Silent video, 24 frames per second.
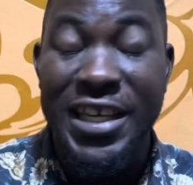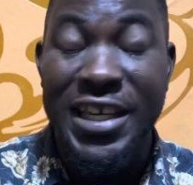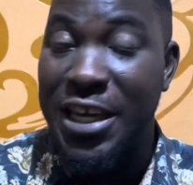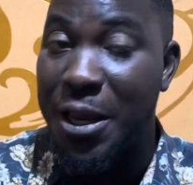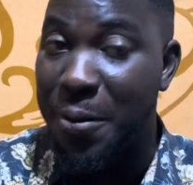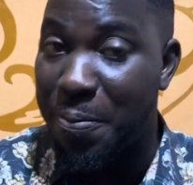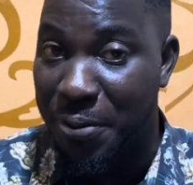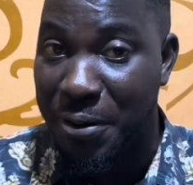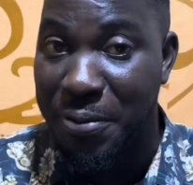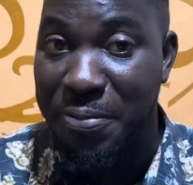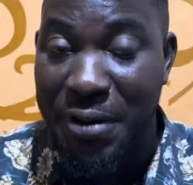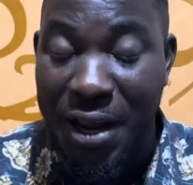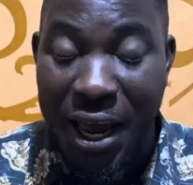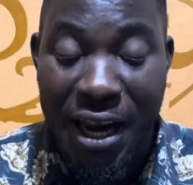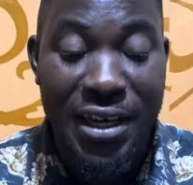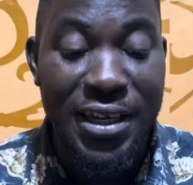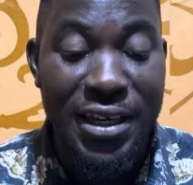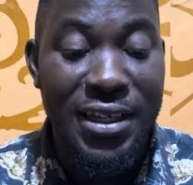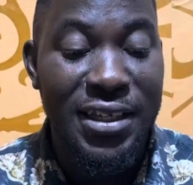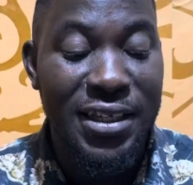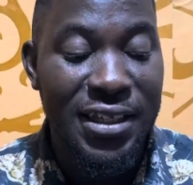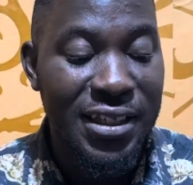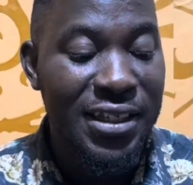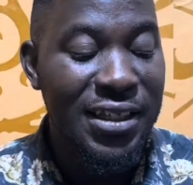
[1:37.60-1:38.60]
the Premier
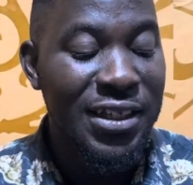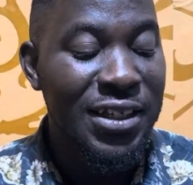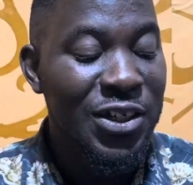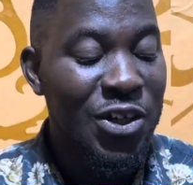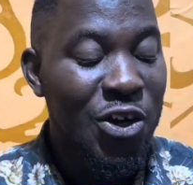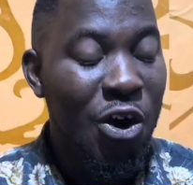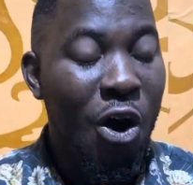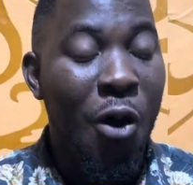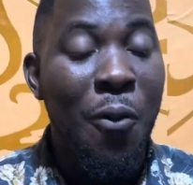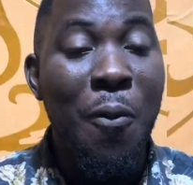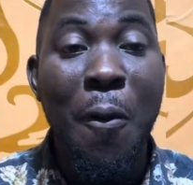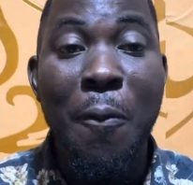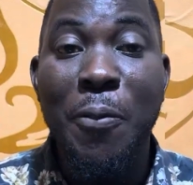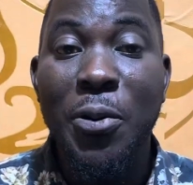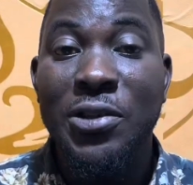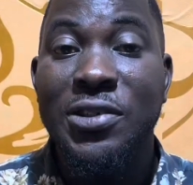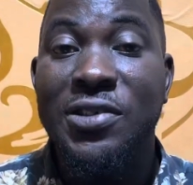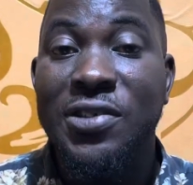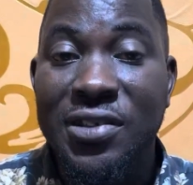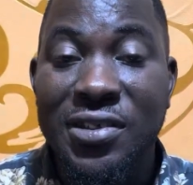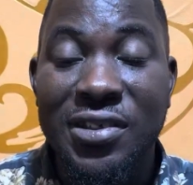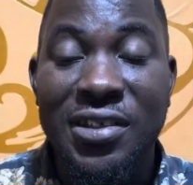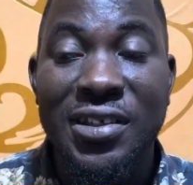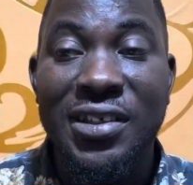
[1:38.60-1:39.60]
League, almost
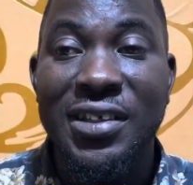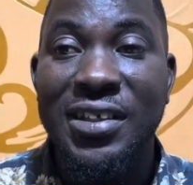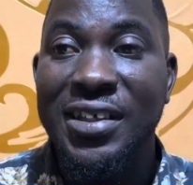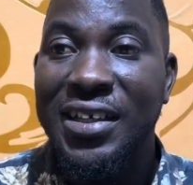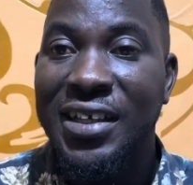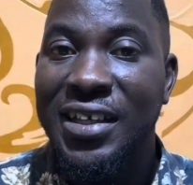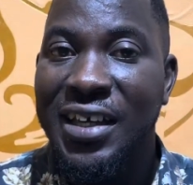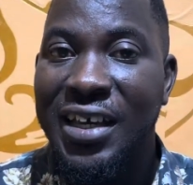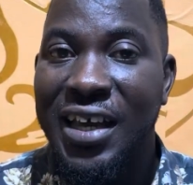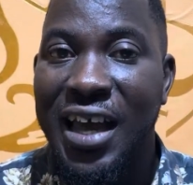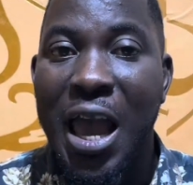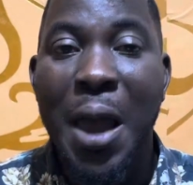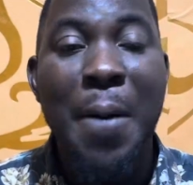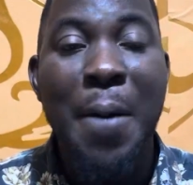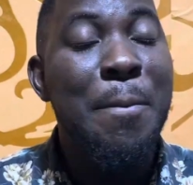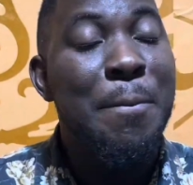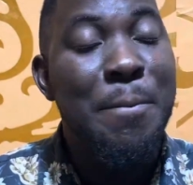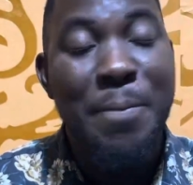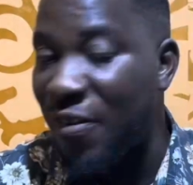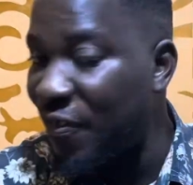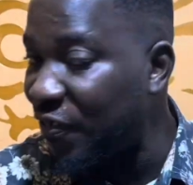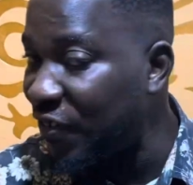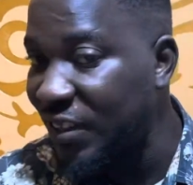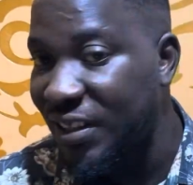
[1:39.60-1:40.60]
position
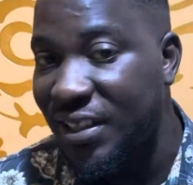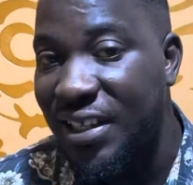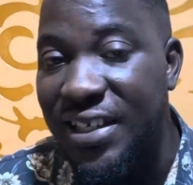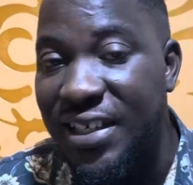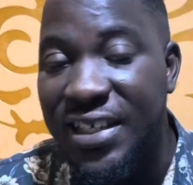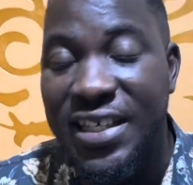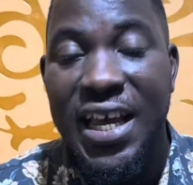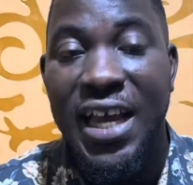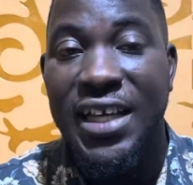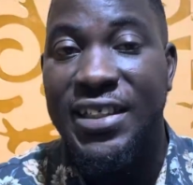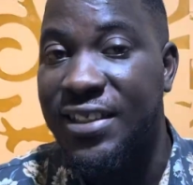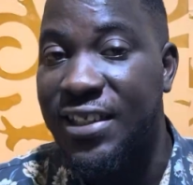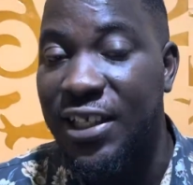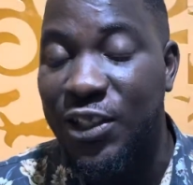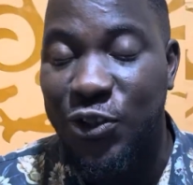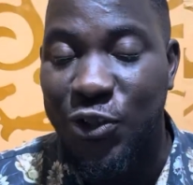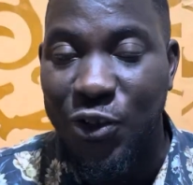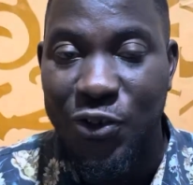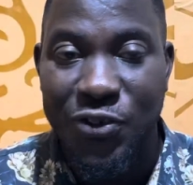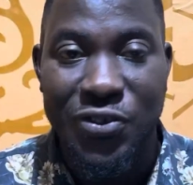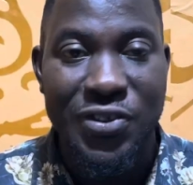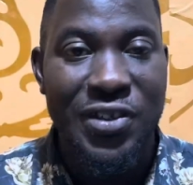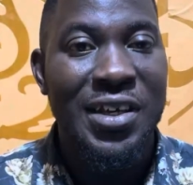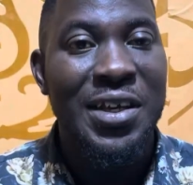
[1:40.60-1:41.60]
and benefited their
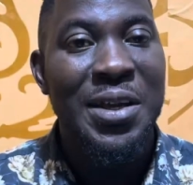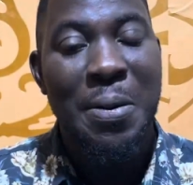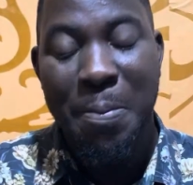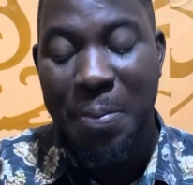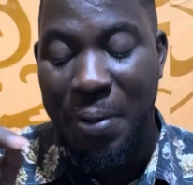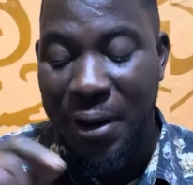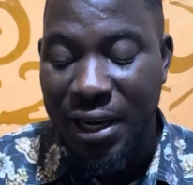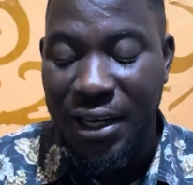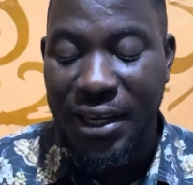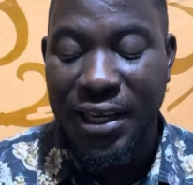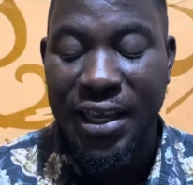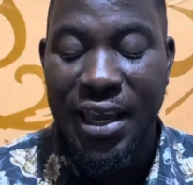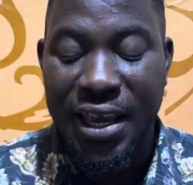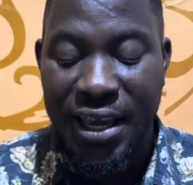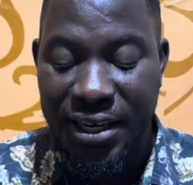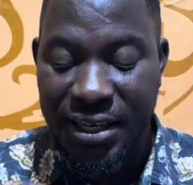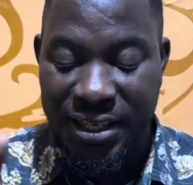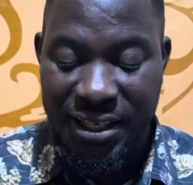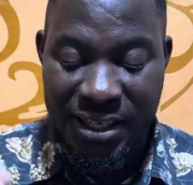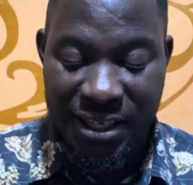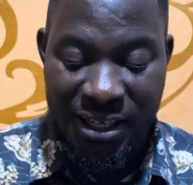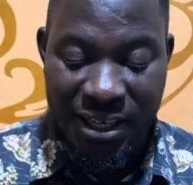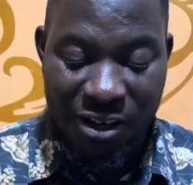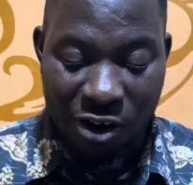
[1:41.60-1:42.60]
status. But
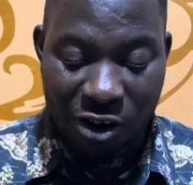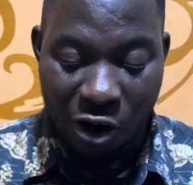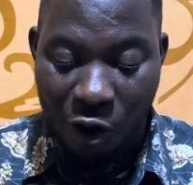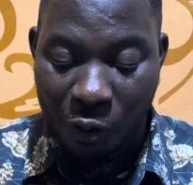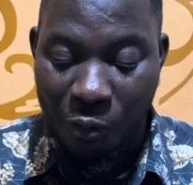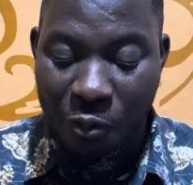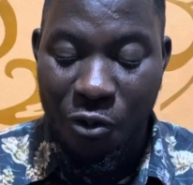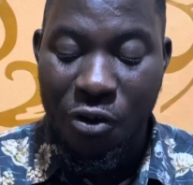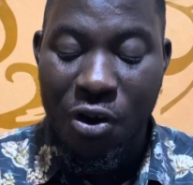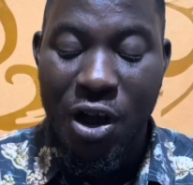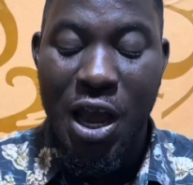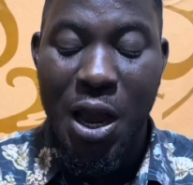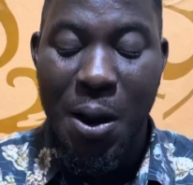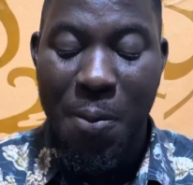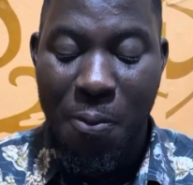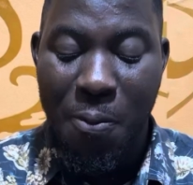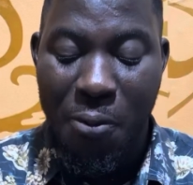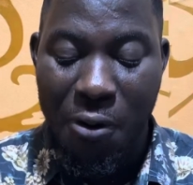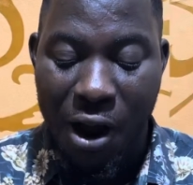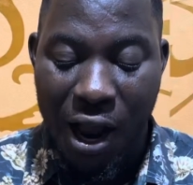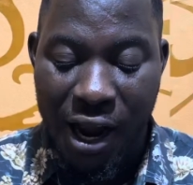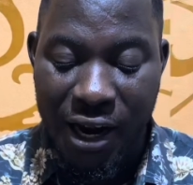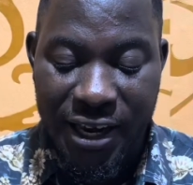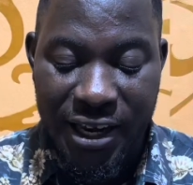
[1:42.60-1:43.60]
again, almost
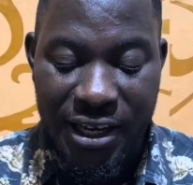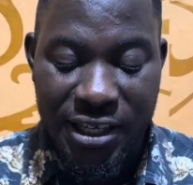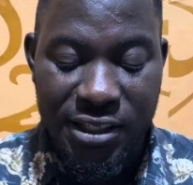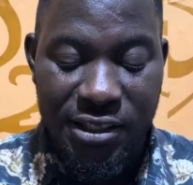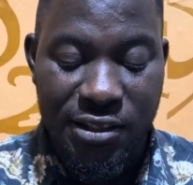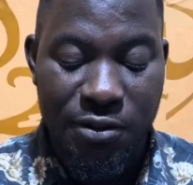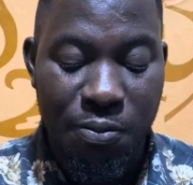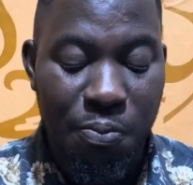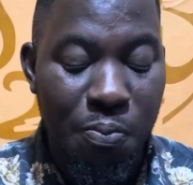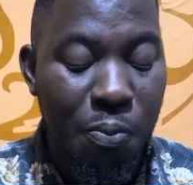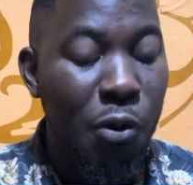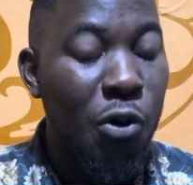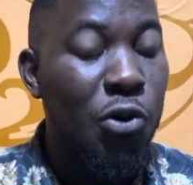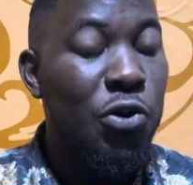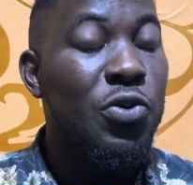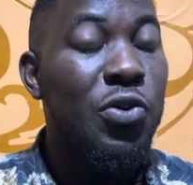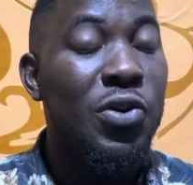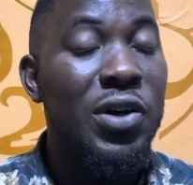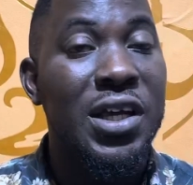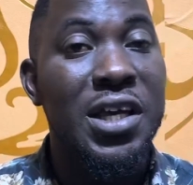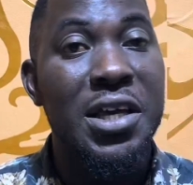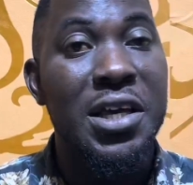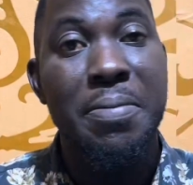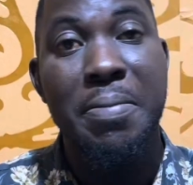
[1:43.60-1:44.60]
able against
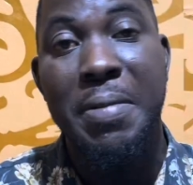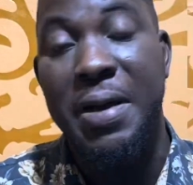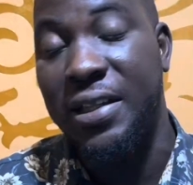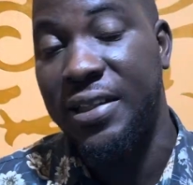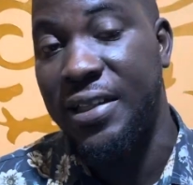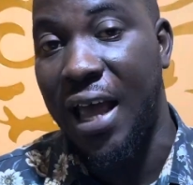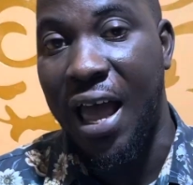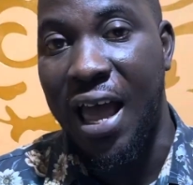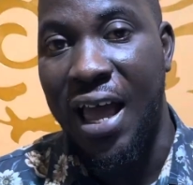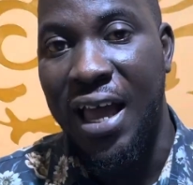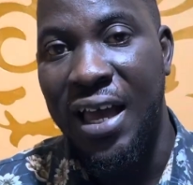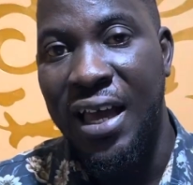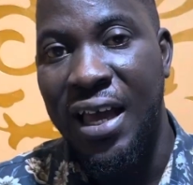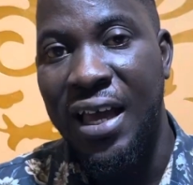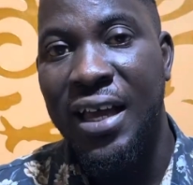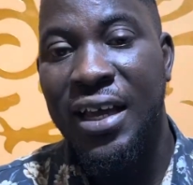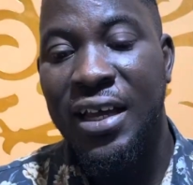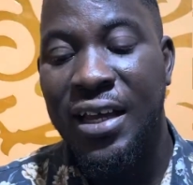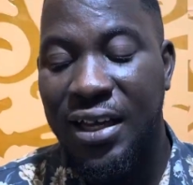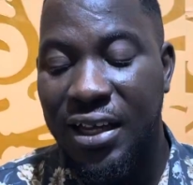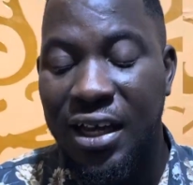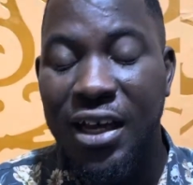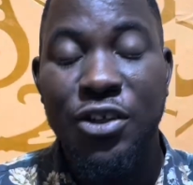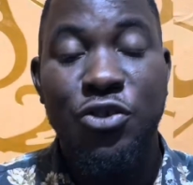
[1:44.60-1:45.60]
Bodo Gameta,
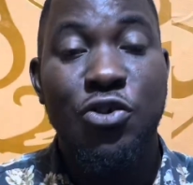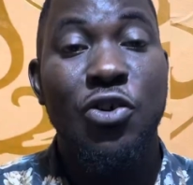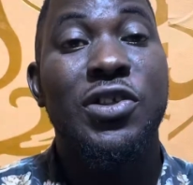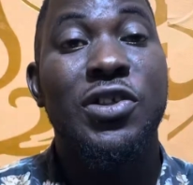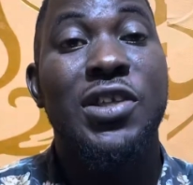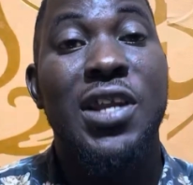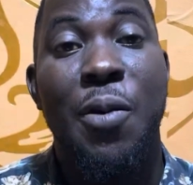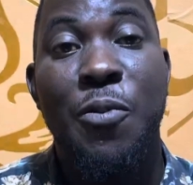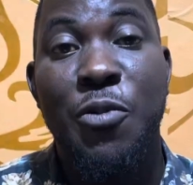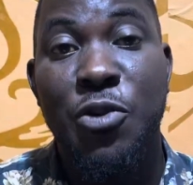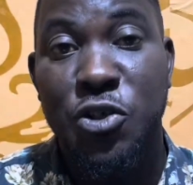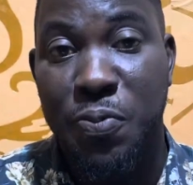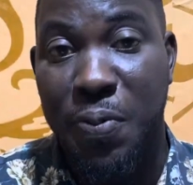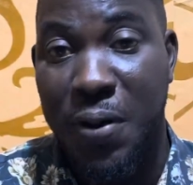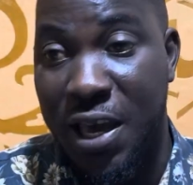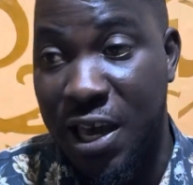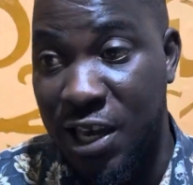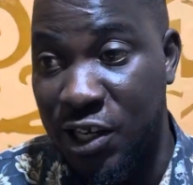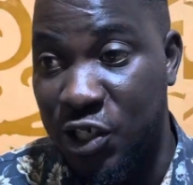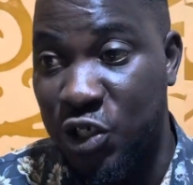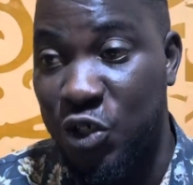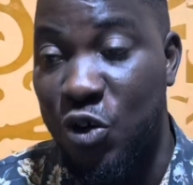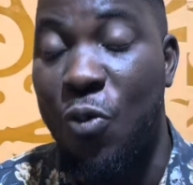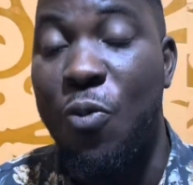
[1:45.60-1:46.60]
Tottenham Hotspur
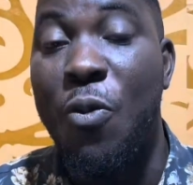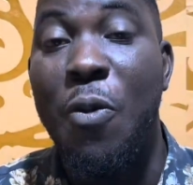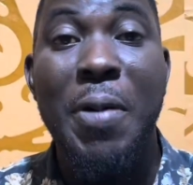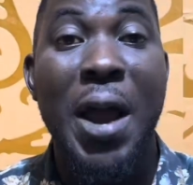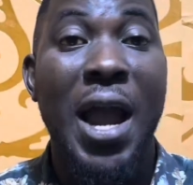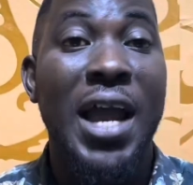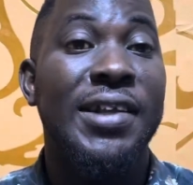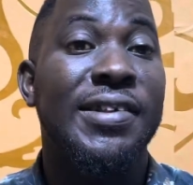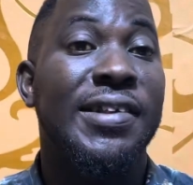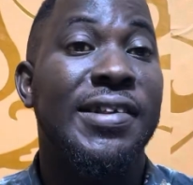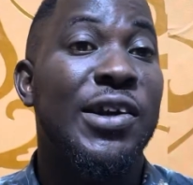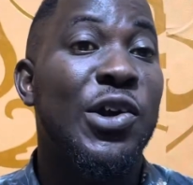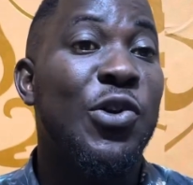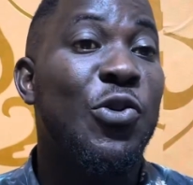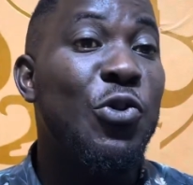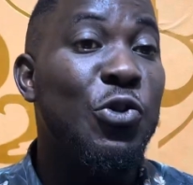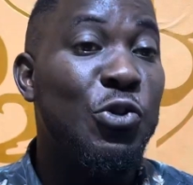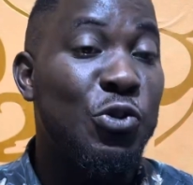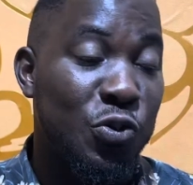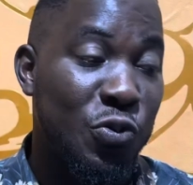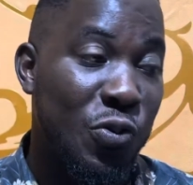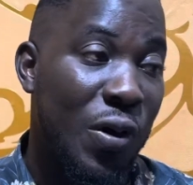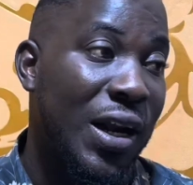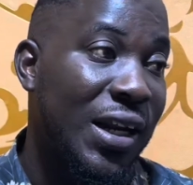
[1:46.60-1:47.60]
issue by
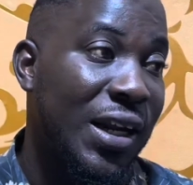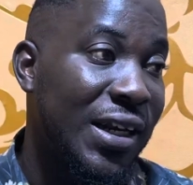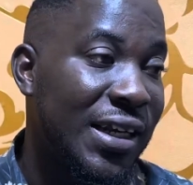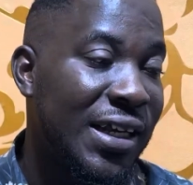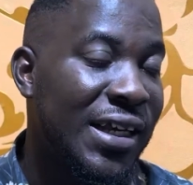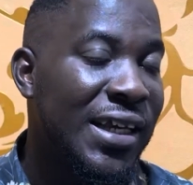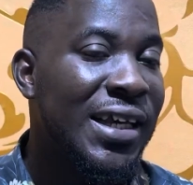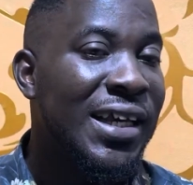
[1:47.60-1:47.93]
3-1.